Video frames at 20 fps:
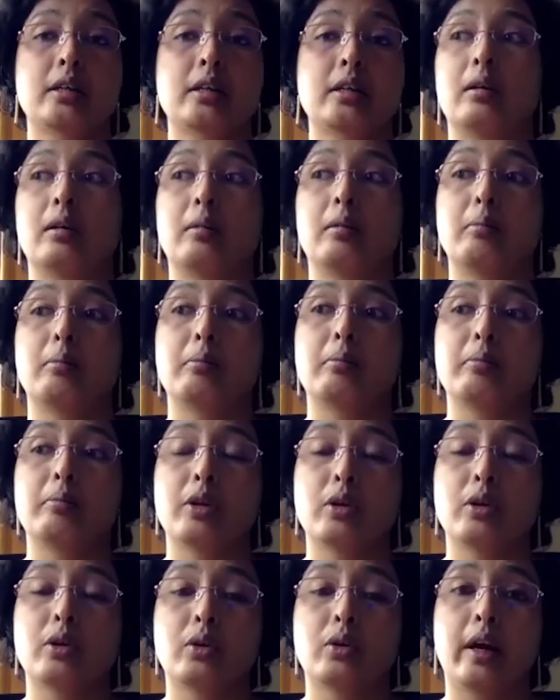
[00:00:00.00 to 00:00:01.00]

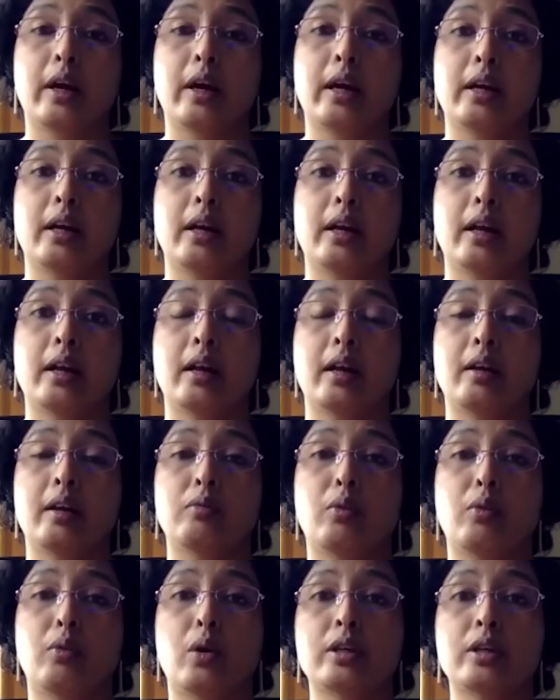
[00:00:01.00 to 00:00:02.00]

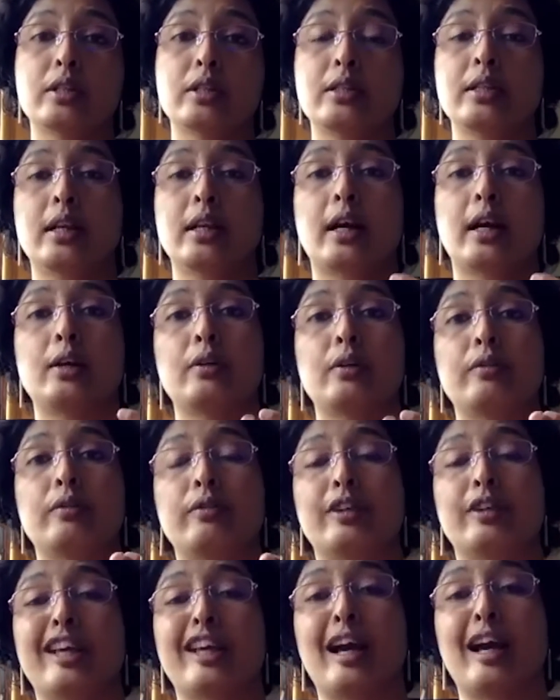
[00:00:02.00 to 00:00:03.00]
And what is the kind of
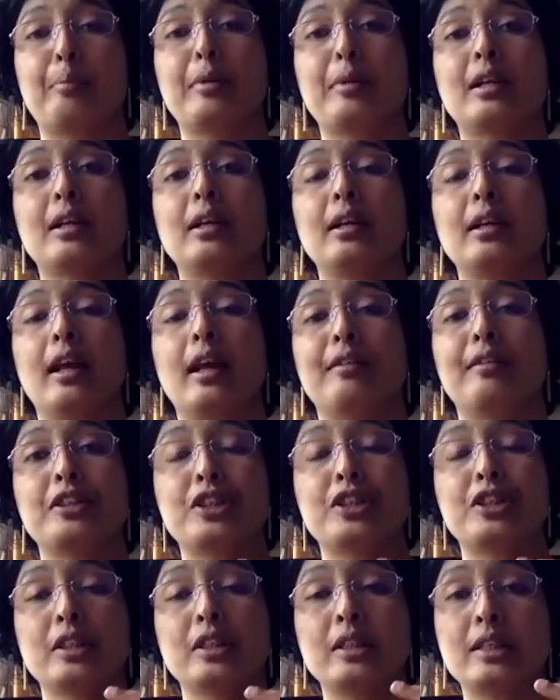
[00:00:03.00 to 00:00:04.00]
capital
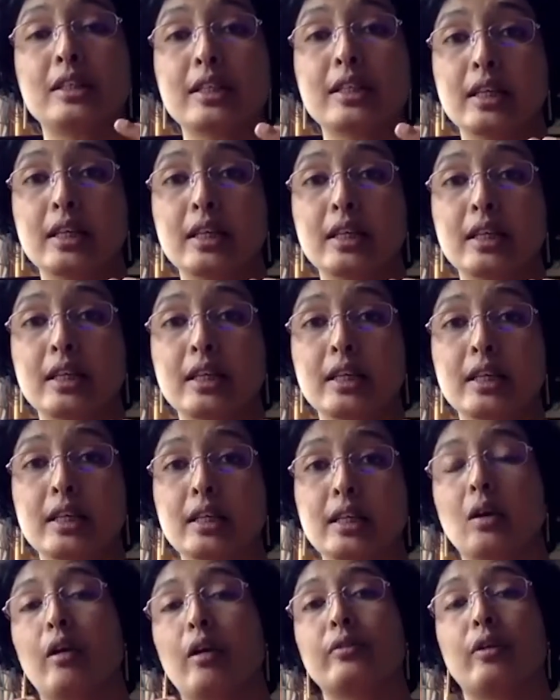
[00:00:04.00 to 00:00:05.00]
efficiency
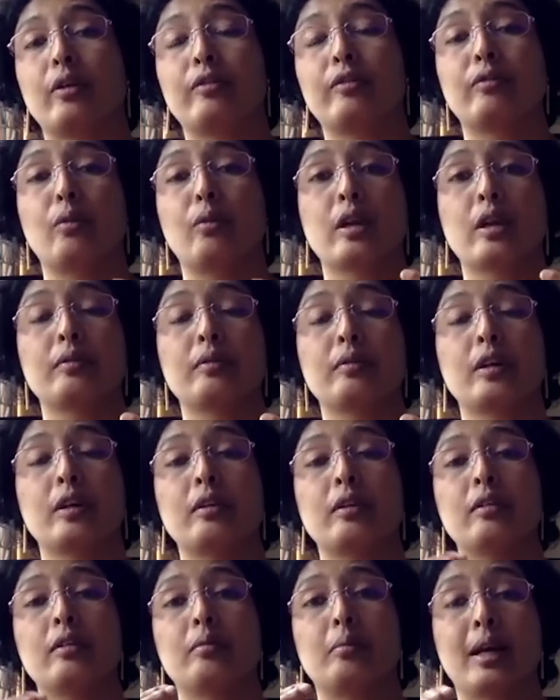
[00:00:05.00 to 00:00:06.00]
of
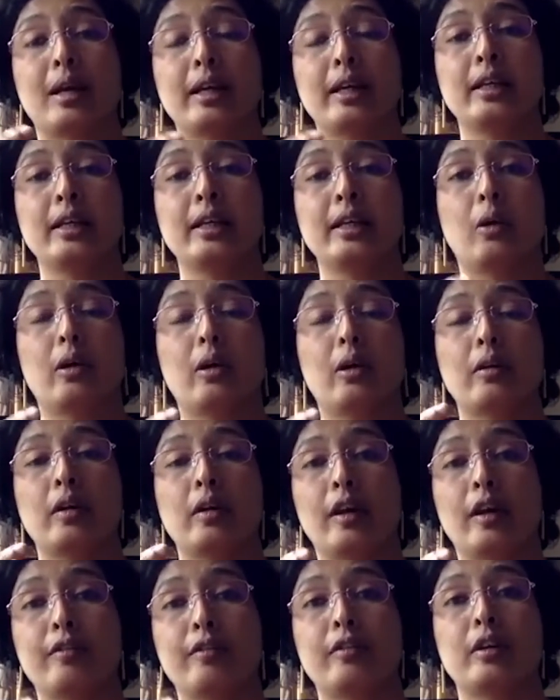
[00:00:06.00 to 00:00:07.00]
whatever money
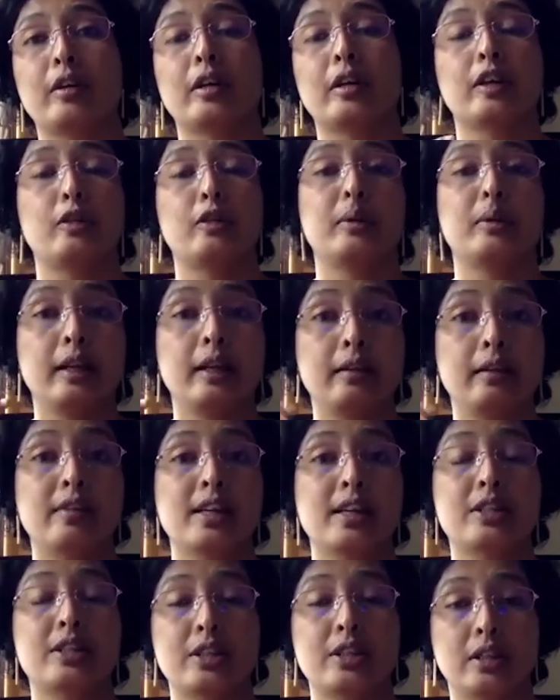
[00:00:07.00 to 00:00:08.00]
or effort has been
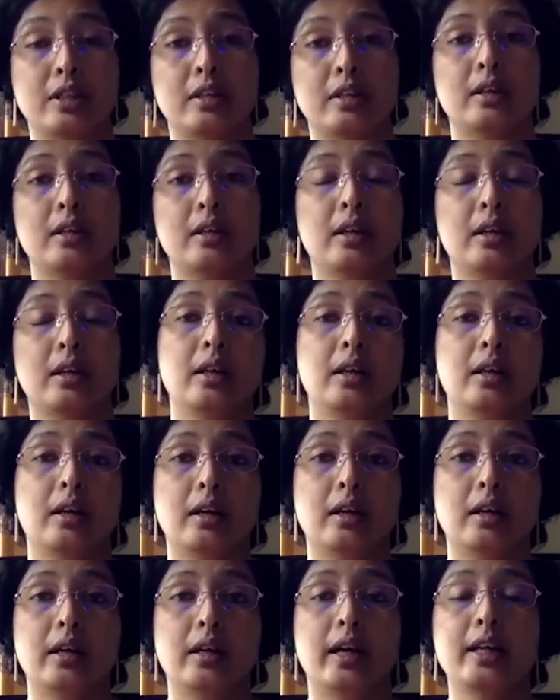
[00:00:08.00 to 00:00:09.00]
invested
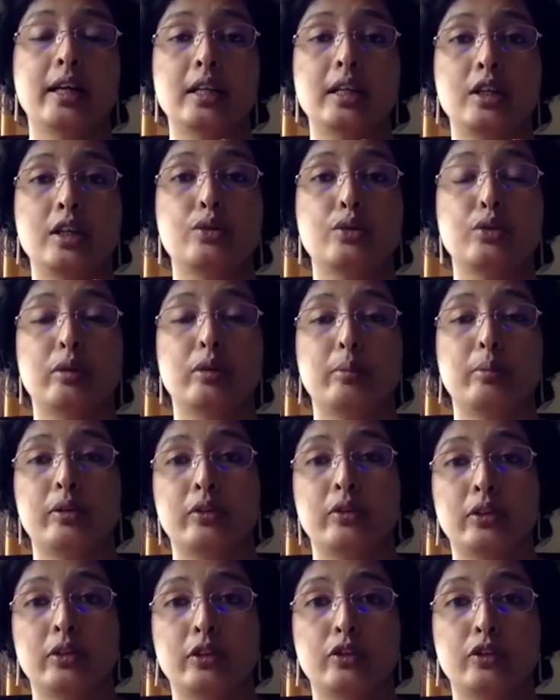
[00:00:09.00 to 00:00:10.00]
right into the
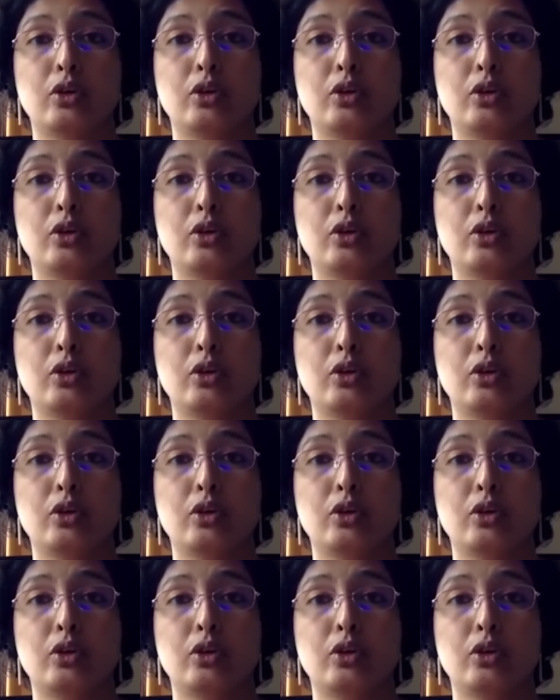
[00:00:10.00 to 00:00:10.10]
business.